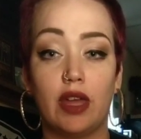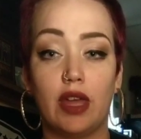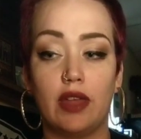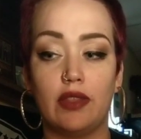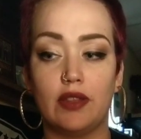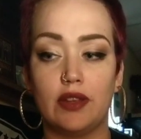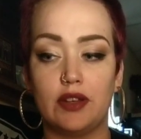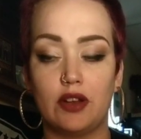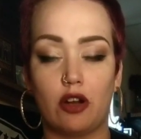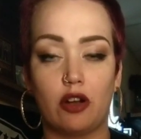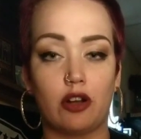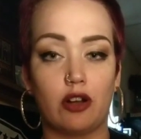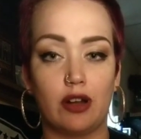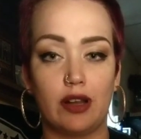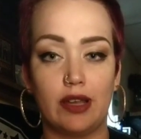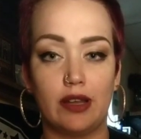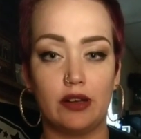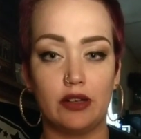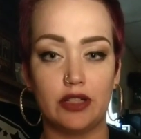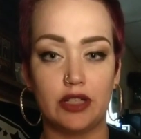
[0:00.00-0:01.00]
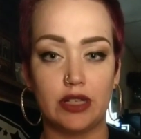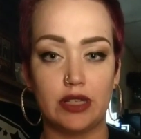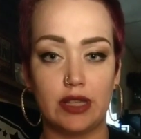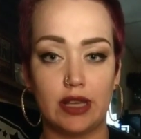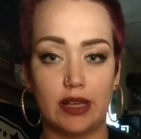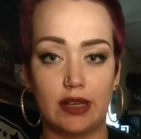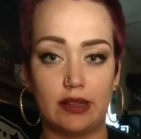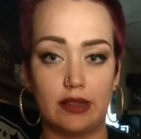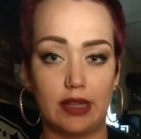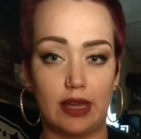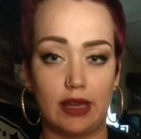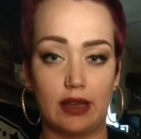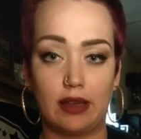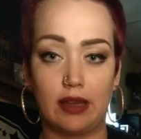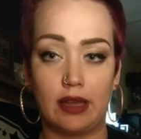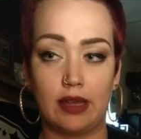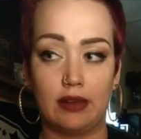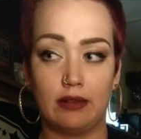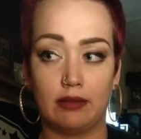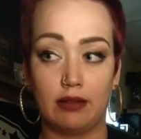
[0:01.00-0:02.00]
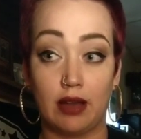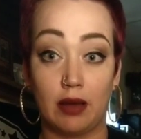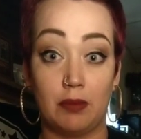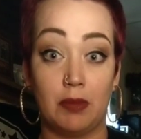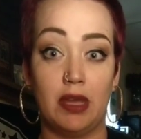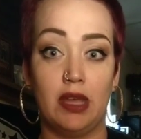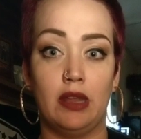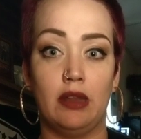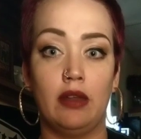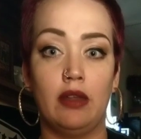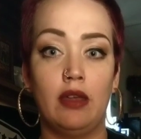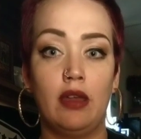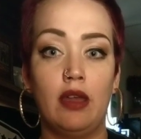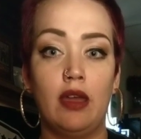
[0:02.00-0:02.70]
and the darker energy that can come in.